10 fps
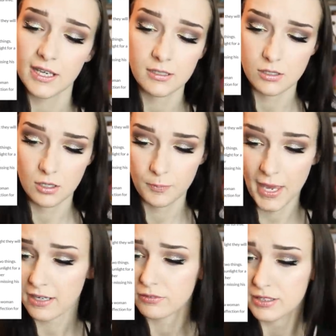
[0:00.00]
endure
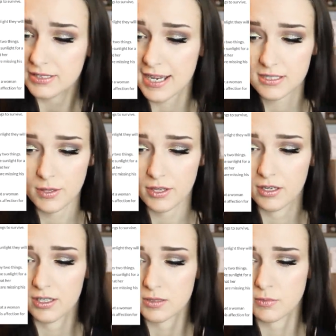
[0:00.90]
painful sex with her
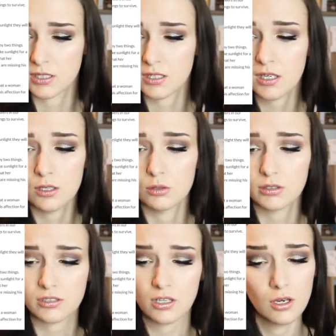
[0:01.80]
husband in
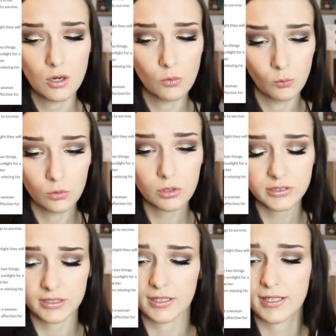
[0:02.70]
order to
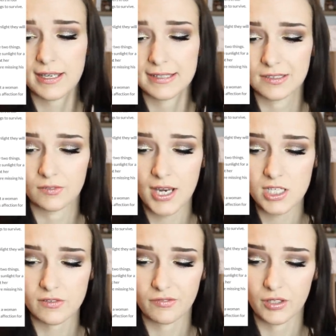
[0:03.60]
water his
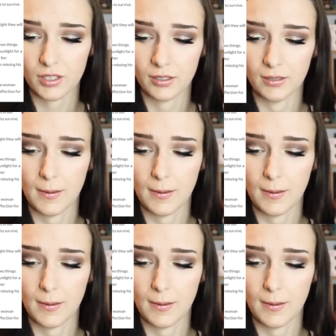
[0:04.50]
affection for her.